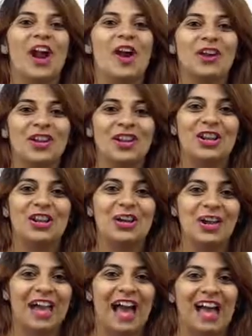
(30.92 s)
are going to
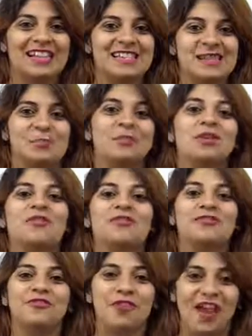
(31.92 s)
look at some new
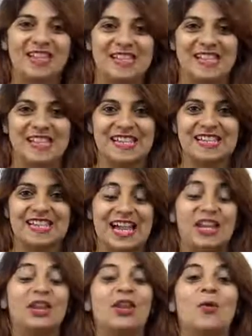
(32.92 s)
phrases
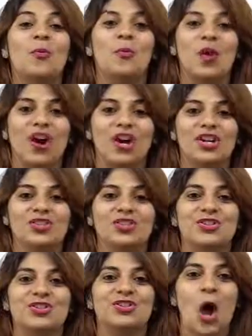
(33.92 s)
and new words
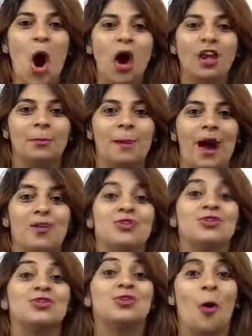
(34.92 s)
to talk
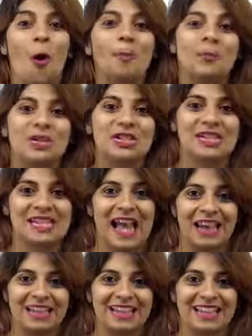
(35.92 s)
about your
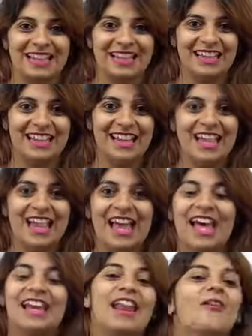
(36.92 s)
personality.
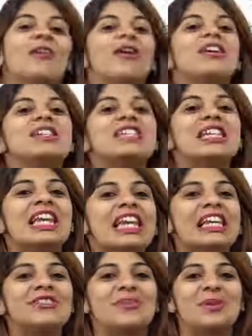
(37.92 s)
Now, there are
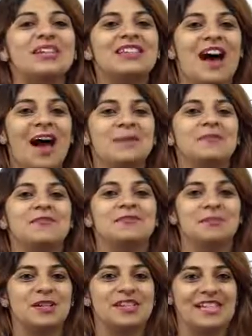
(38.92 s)
three types
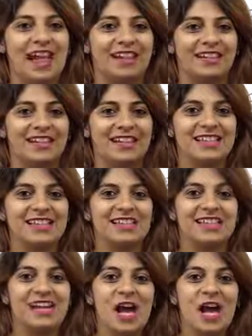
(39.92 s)
of personalities.